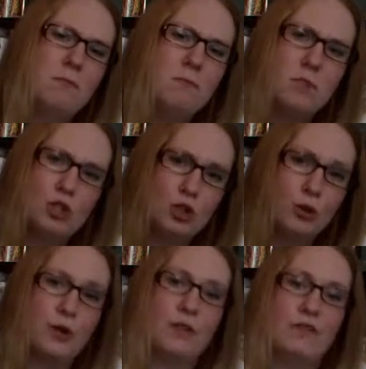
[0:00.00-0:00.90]

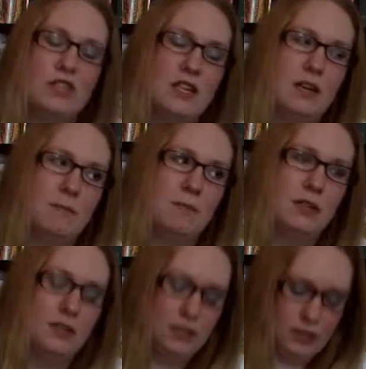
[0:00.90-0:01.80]
Majority of the time.
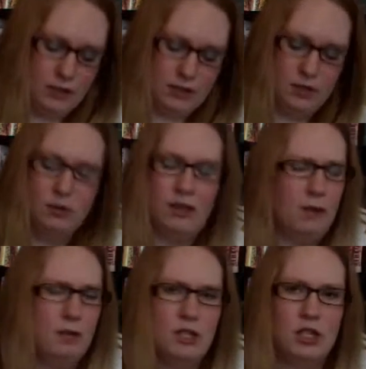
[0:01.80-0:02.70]
So any
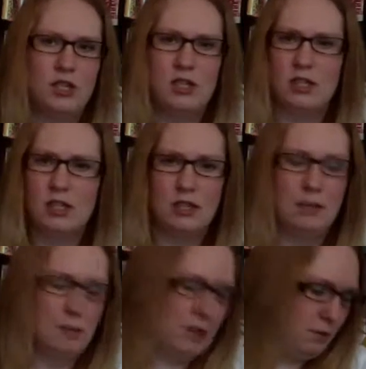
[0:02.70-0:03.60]
questions, just let
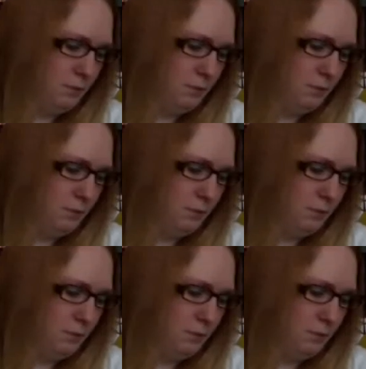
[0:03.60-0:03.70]
me know.